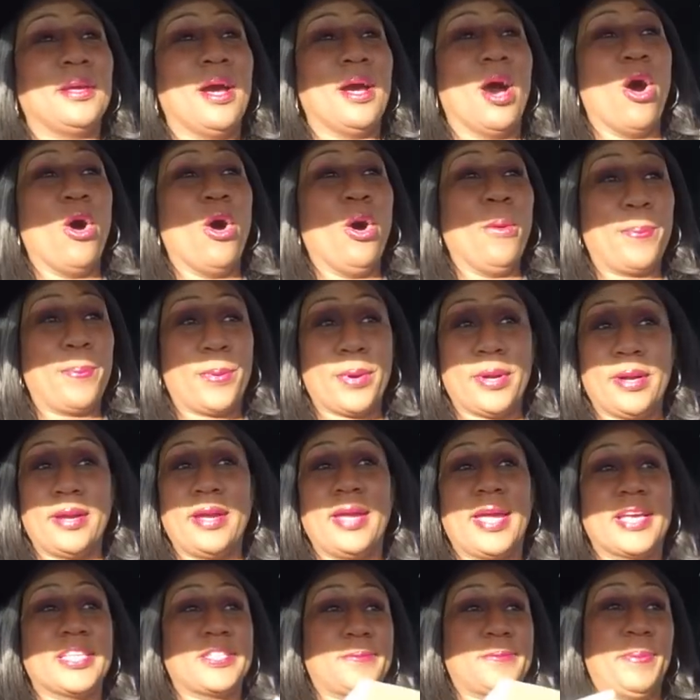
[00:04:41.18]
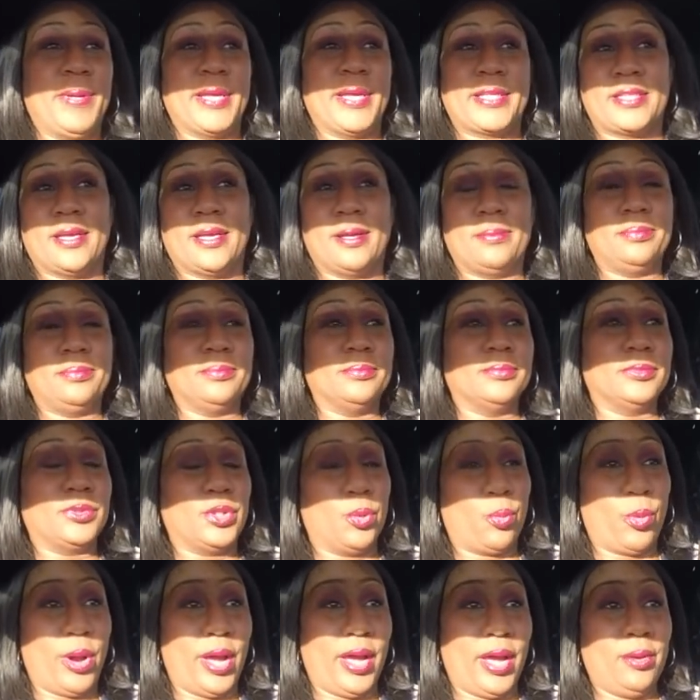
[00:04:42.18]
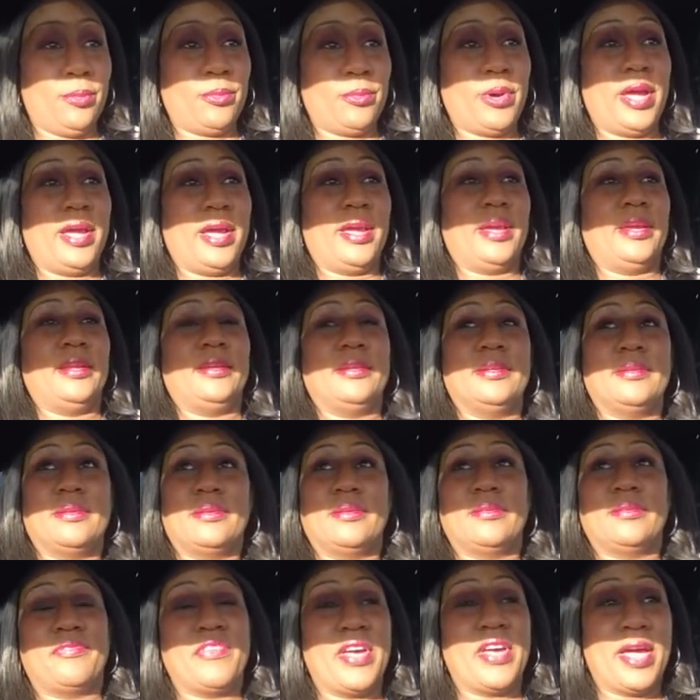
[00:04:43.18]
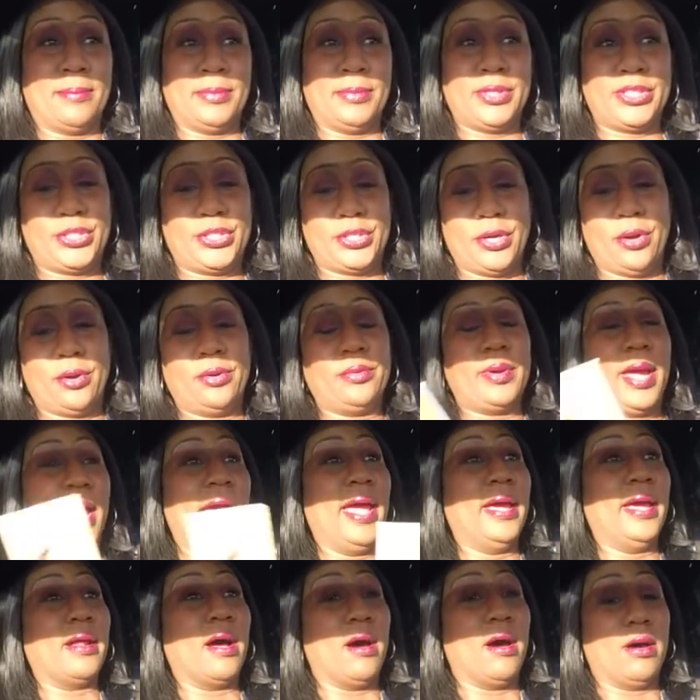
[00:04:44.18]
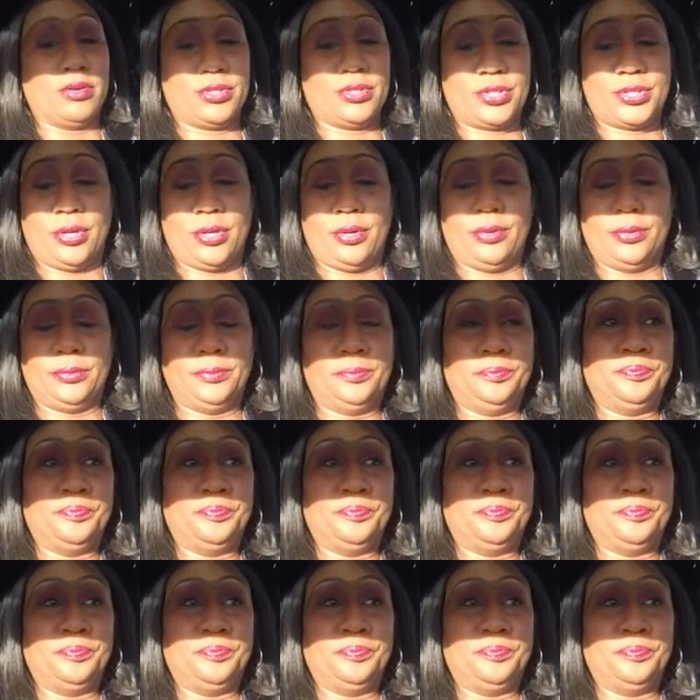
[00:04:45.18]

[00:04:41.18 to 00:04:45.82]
Oprah has picked up DWade Wade Family Show and also